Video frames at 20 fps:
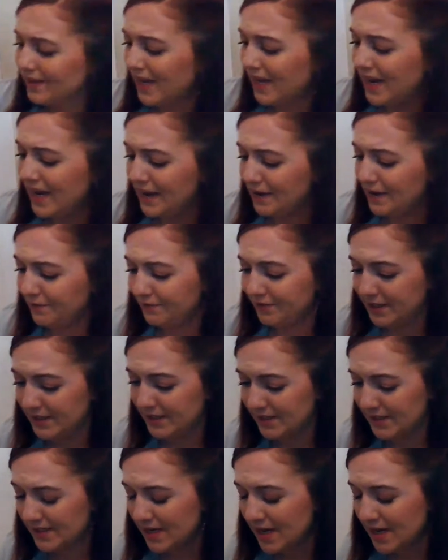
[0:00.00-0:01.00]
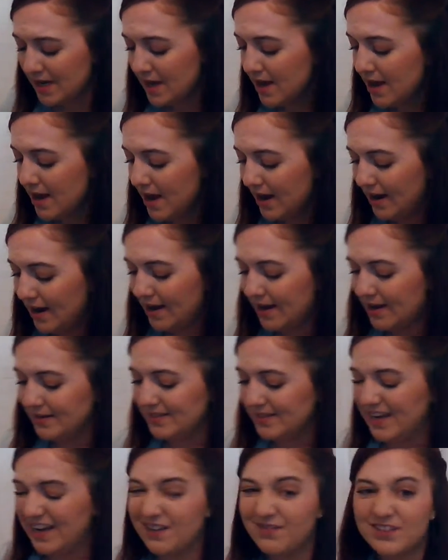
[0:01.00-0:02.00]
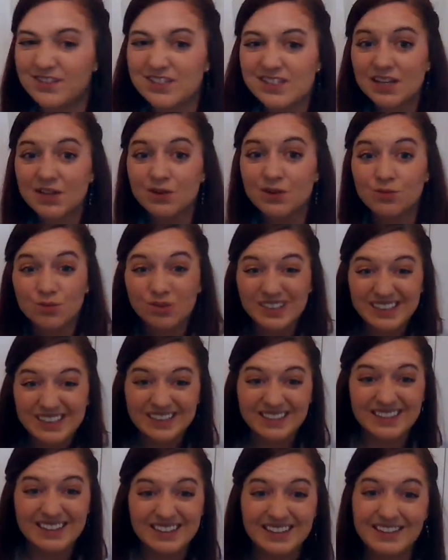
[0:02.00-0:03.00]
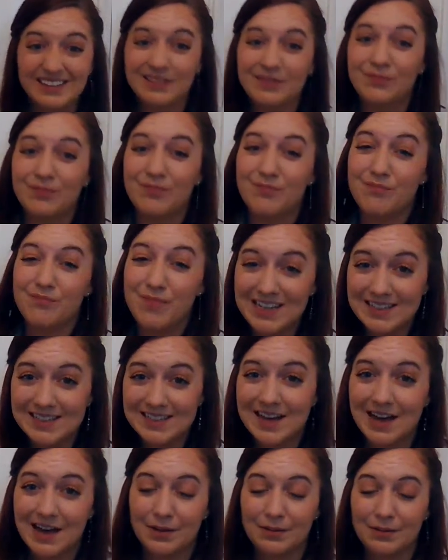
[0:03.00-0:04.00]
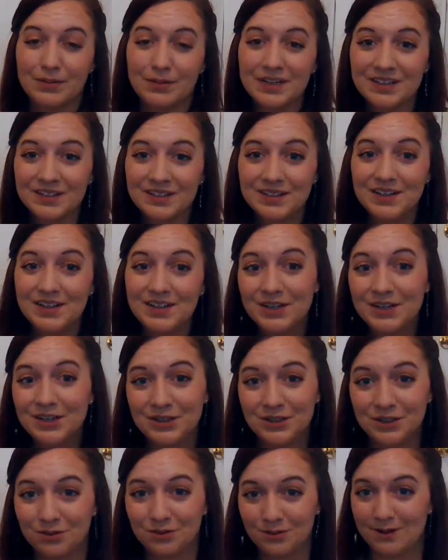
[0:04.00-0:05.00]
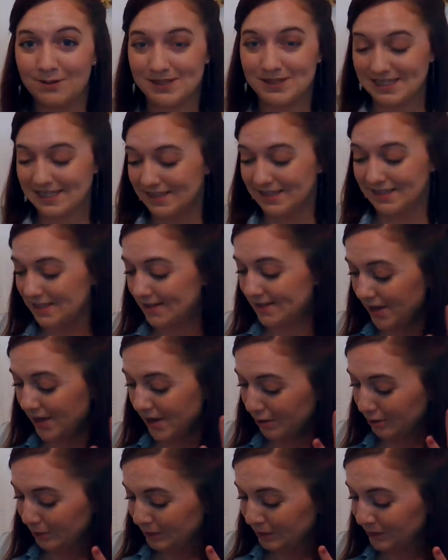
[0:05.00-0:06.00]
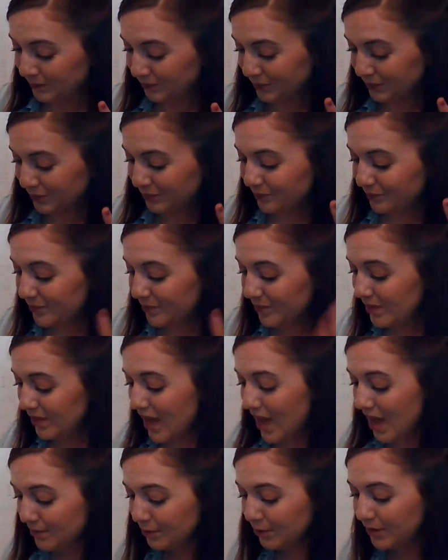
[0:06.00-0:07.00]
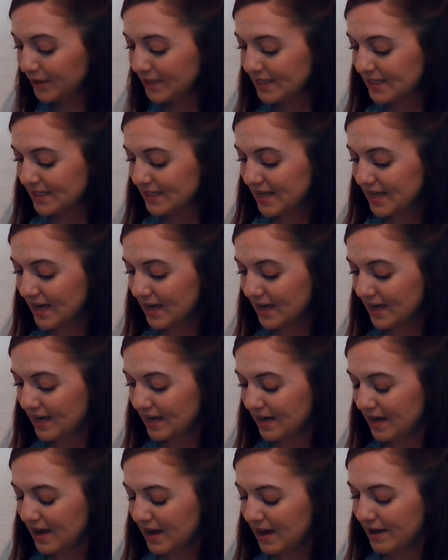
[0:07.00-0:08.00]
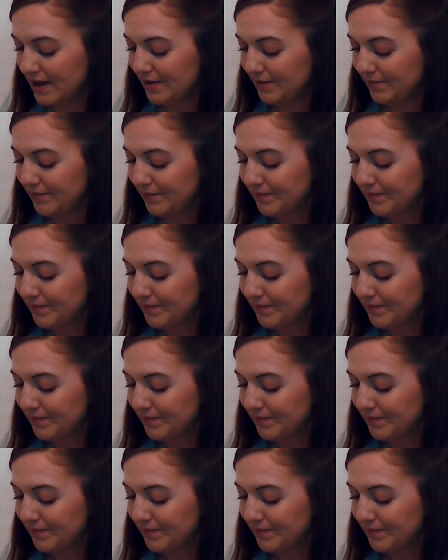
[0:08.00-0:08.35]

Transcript: aphids, and aphids can really mess up your roses. So I'm going to say I